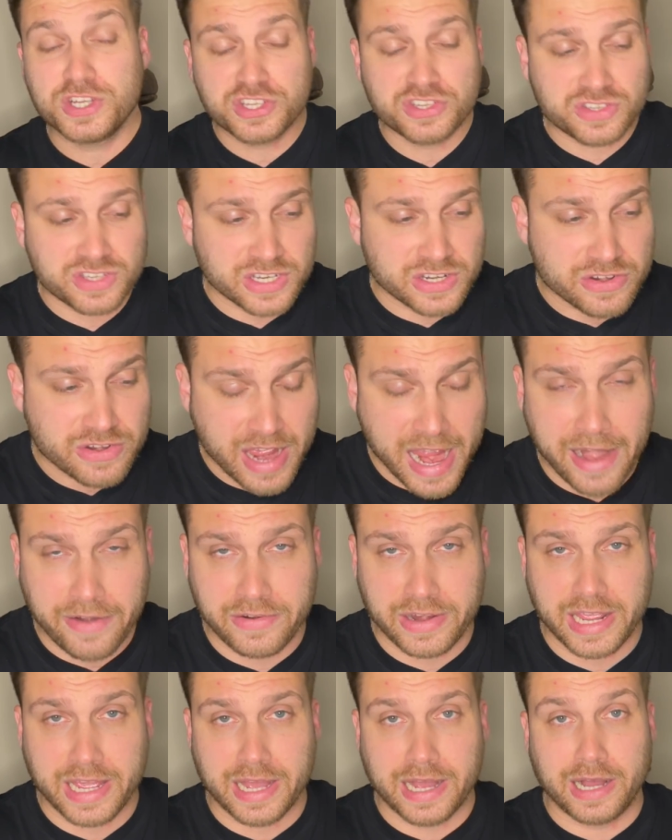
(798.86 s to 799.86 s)

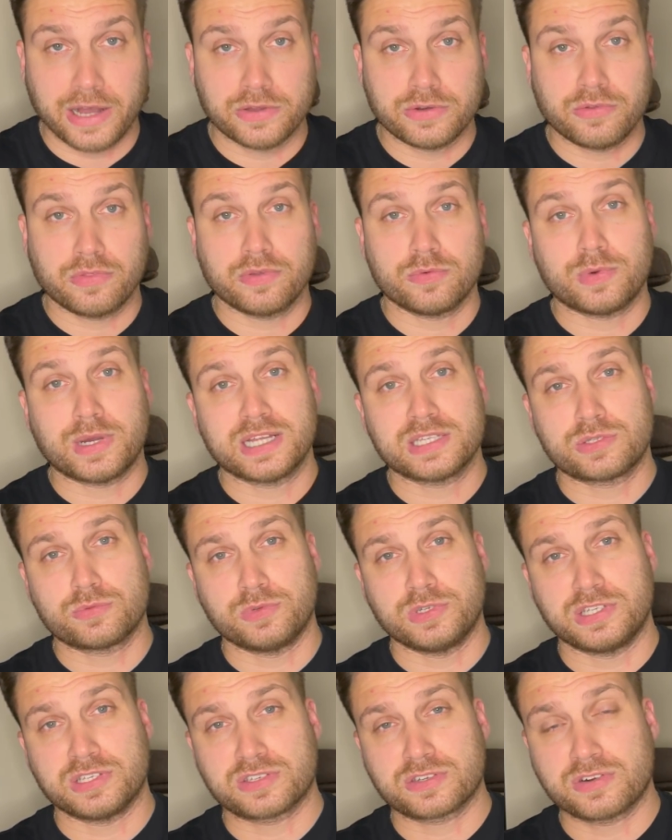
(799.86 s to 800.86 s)
scenario out of the ones
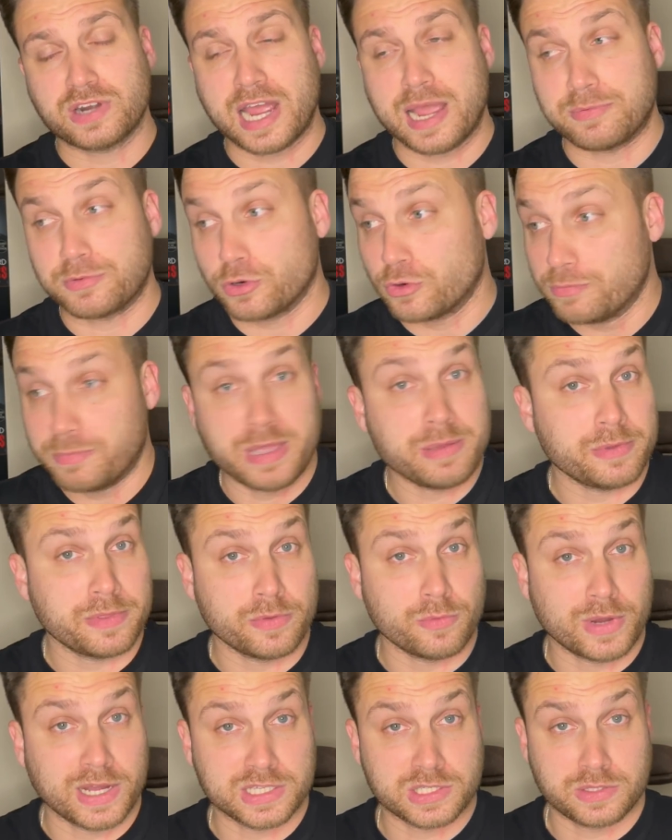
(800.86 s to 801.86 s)
we described, or maybe
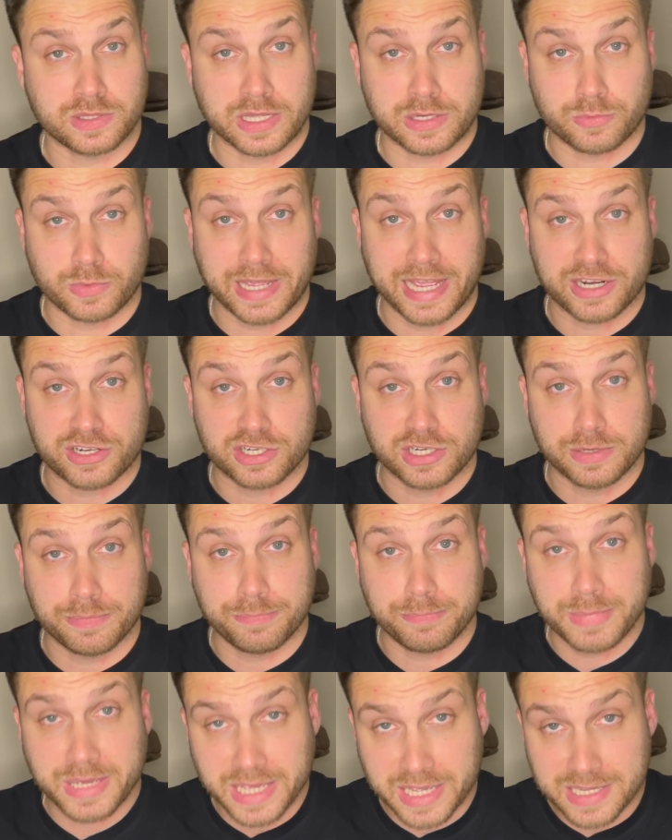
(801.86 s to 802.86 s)
the ones that we actually
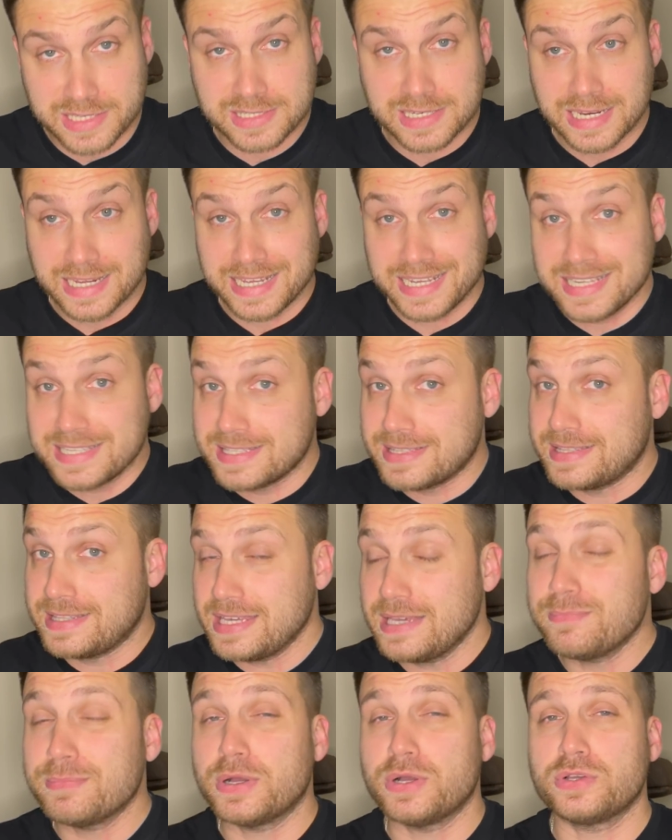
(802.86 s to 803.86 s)
missed, is
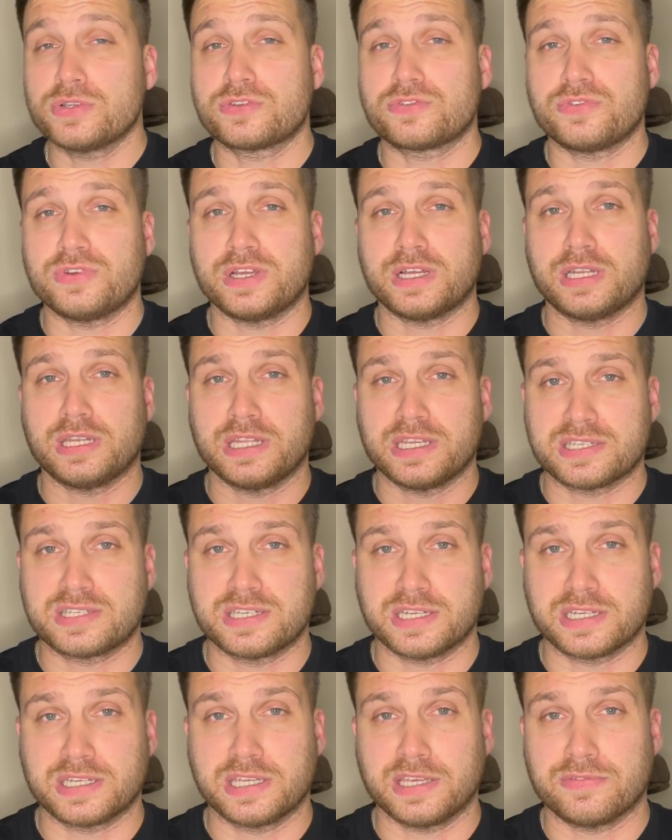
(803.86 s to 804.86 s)
the most
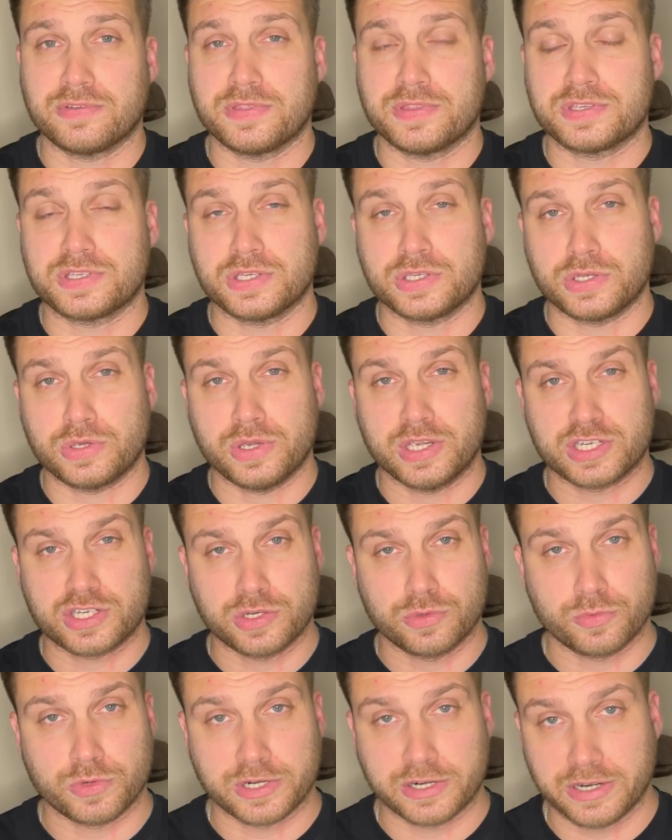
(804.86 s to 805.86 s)
realistic given the
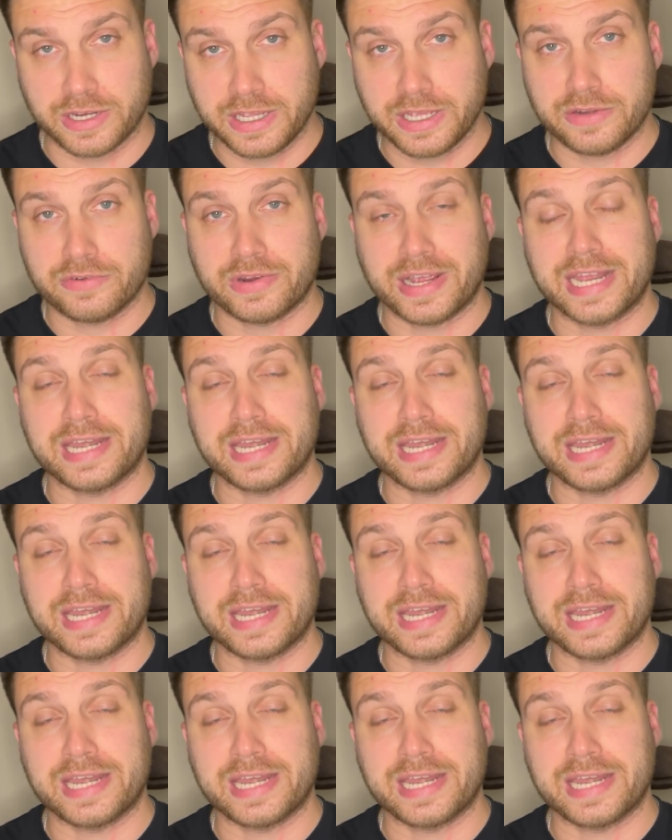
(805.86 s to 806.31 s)
situation we're in right